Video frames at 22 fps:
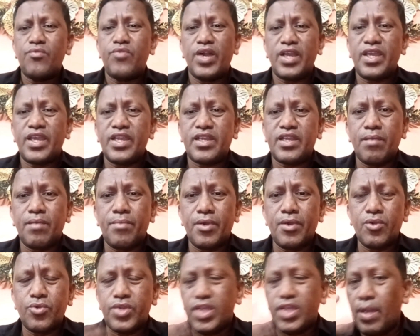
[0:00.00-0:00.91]
forget
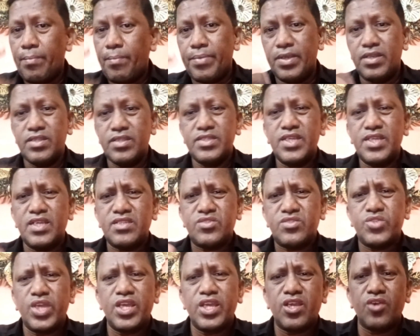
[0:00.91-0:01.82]
about couple,
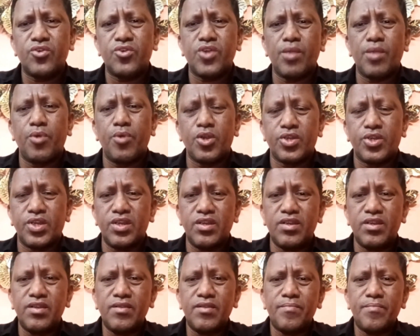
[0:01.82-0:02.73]
just take out your bottle.